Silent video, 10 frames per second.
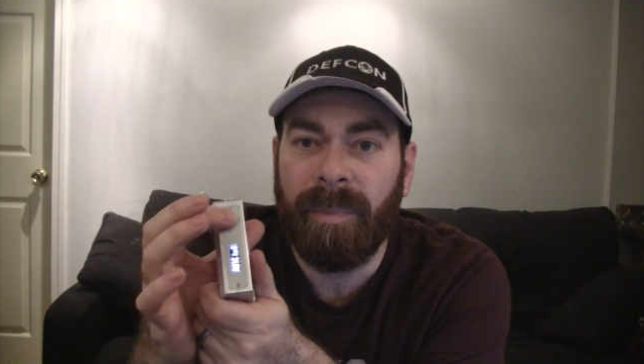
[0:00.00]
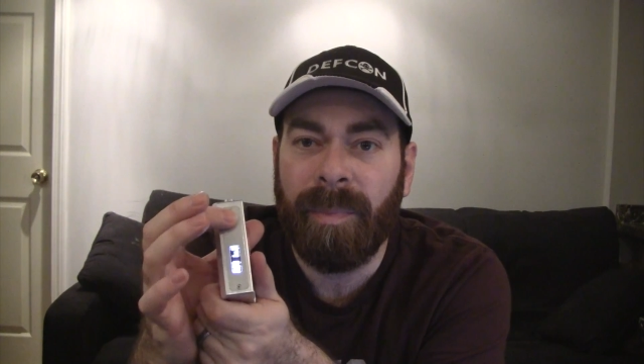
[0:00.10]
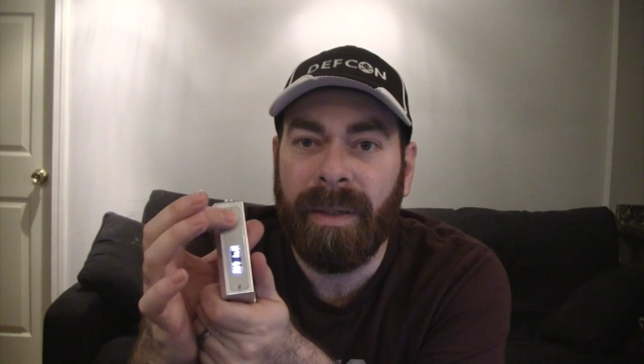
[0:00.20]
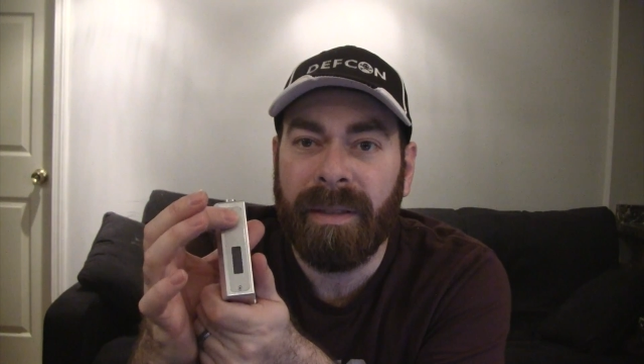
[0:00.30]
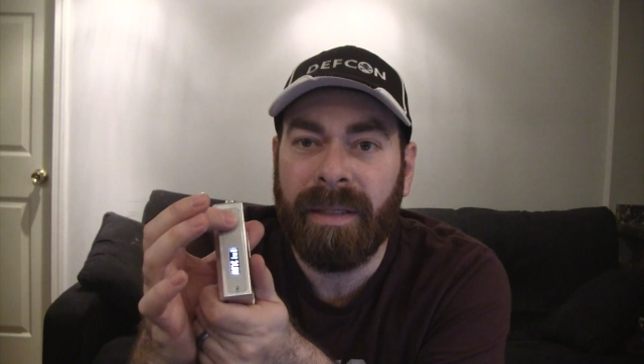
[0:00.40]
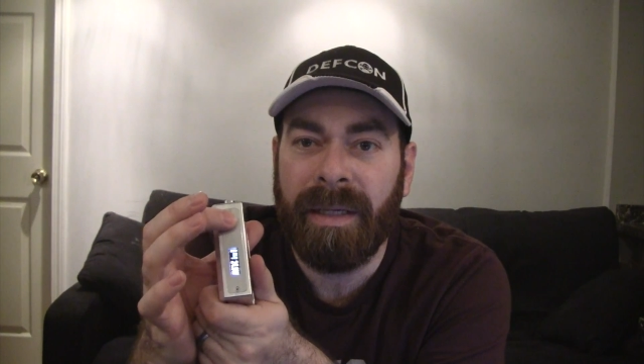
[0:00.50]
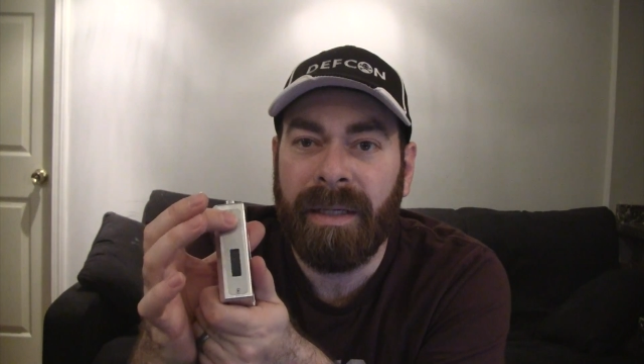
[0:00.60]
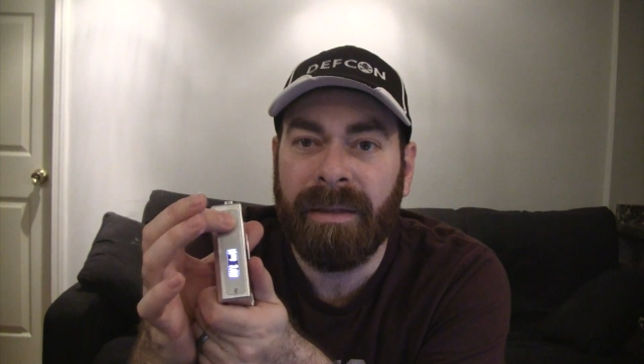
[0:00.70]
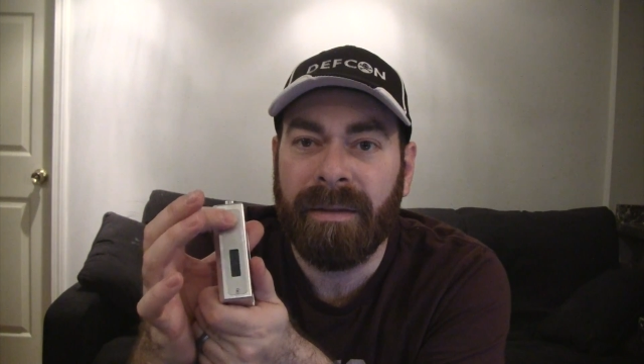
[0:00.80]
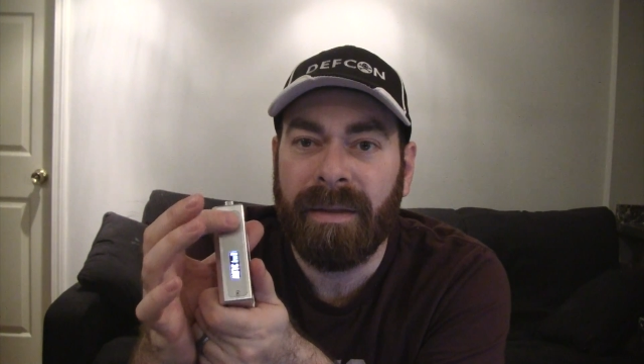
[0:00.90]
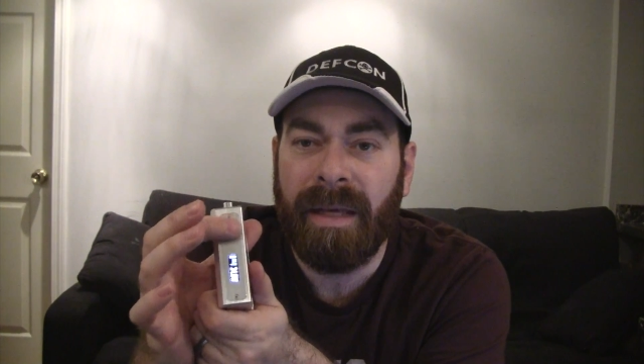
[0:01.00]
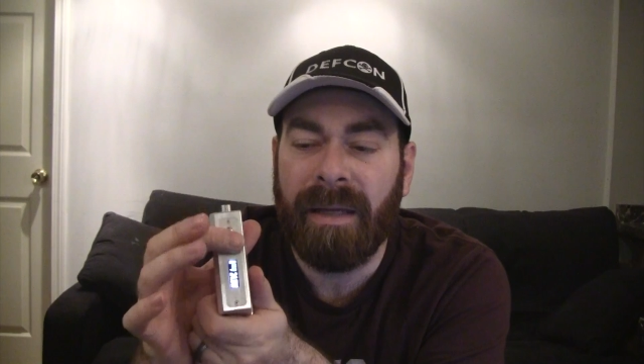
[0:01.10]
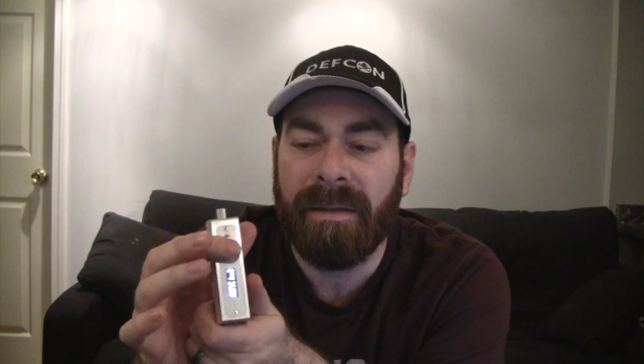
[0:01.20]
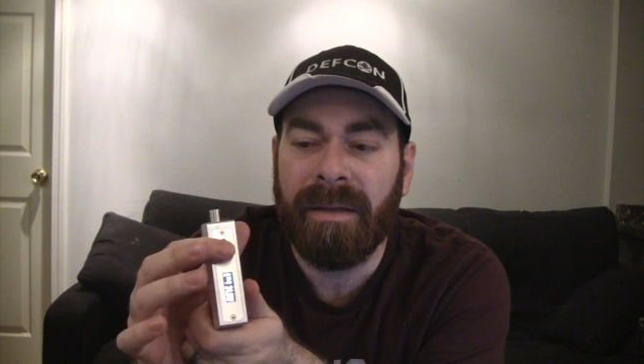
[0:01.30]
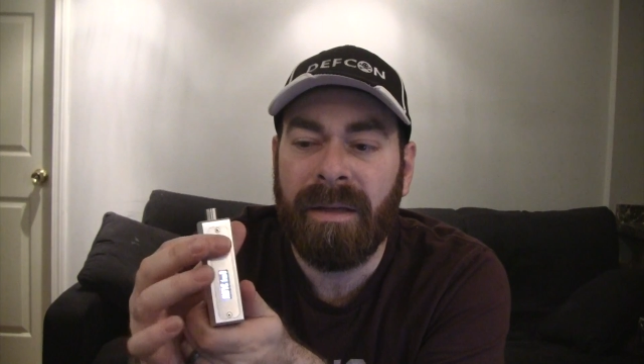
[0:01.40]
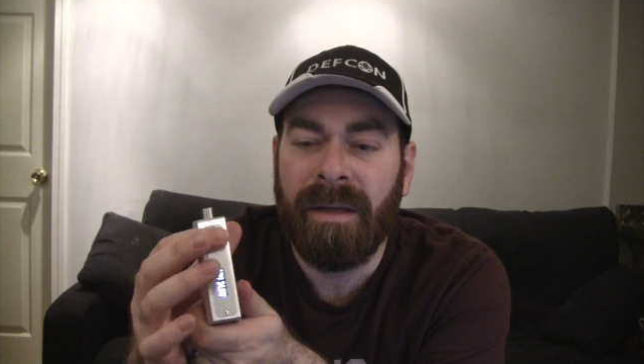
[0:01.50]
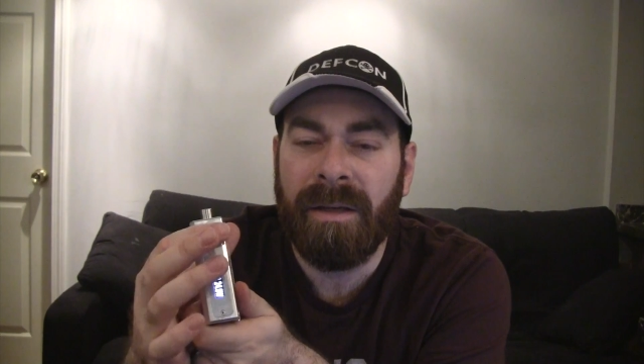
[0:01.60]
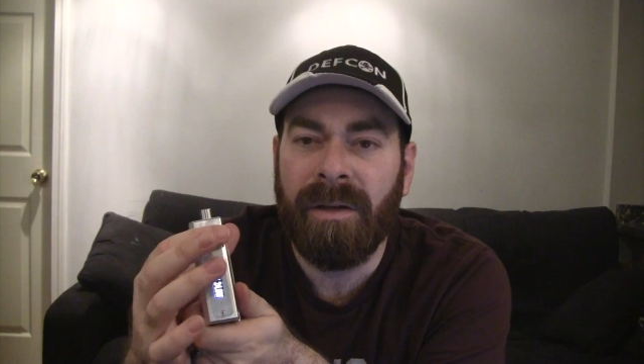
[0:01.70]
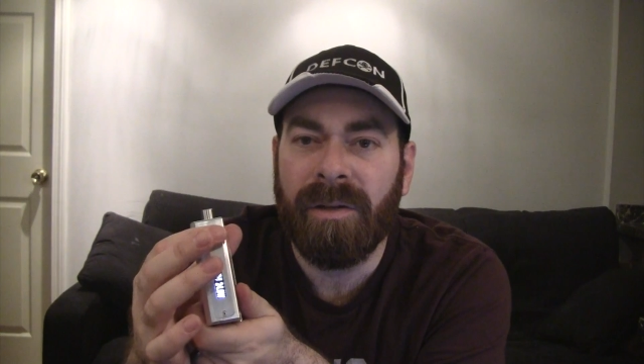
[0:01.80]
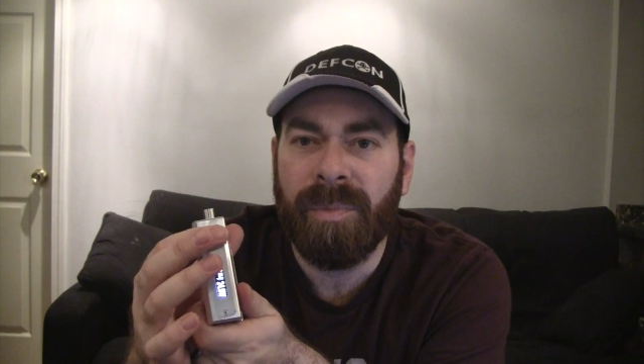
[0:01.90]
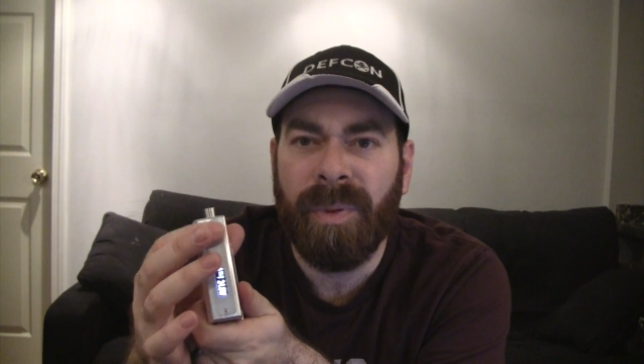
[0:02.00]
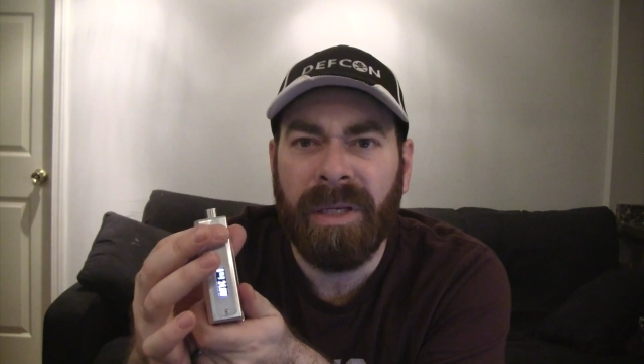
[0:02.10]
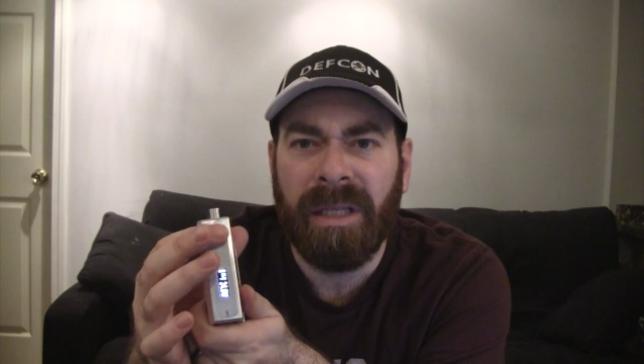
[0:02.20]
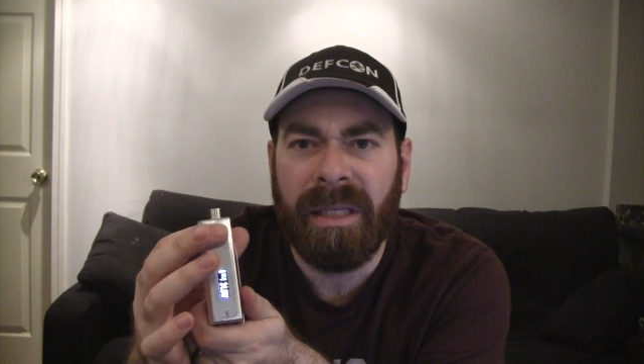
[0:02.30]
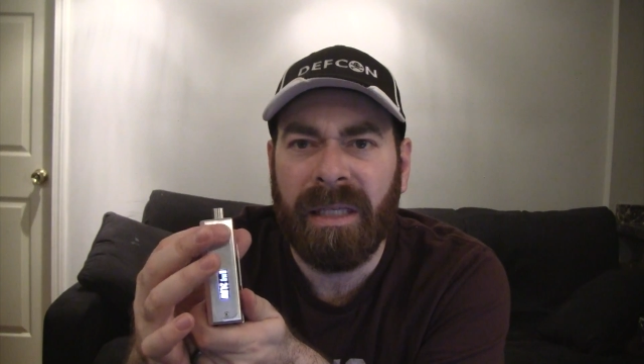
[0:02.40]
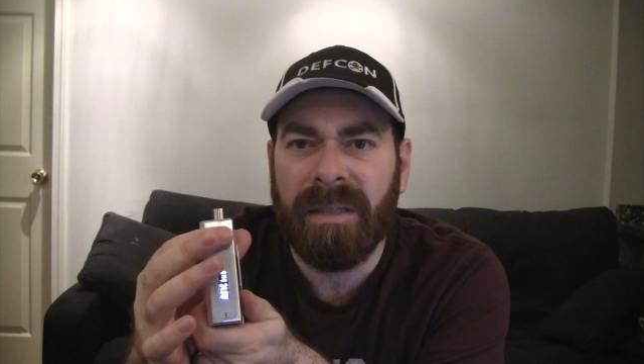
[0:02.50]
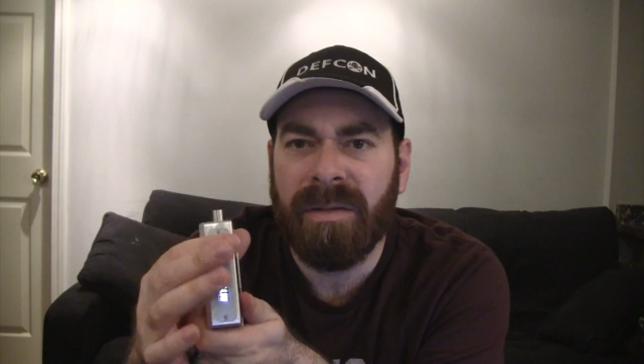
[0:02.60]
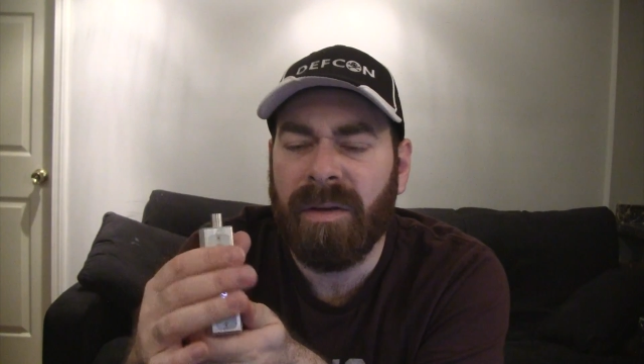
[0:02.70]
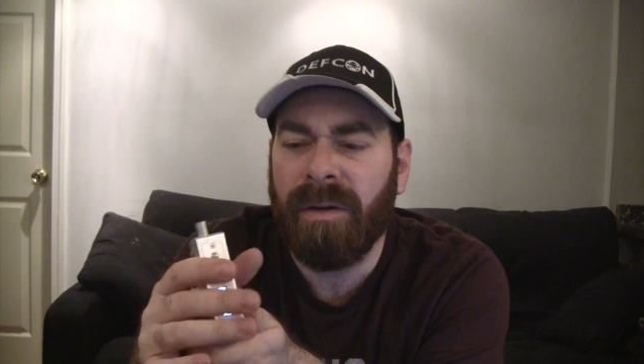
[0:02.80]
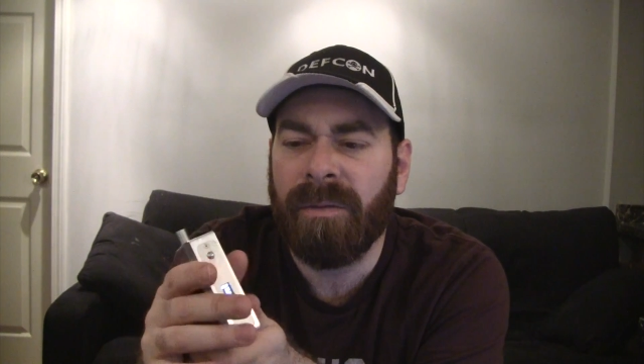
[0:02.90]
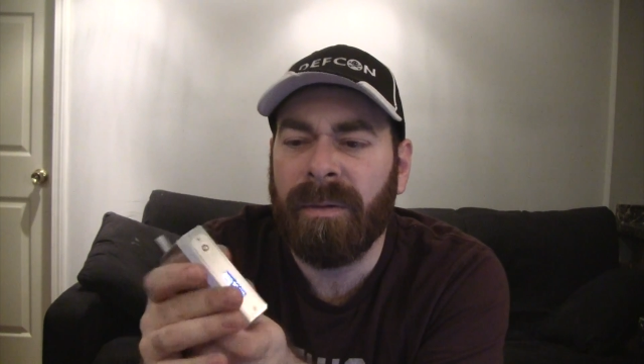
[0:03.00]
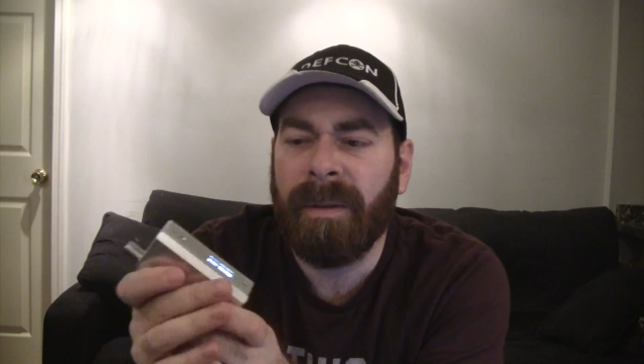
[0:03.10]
button here that it's pretty clicky. So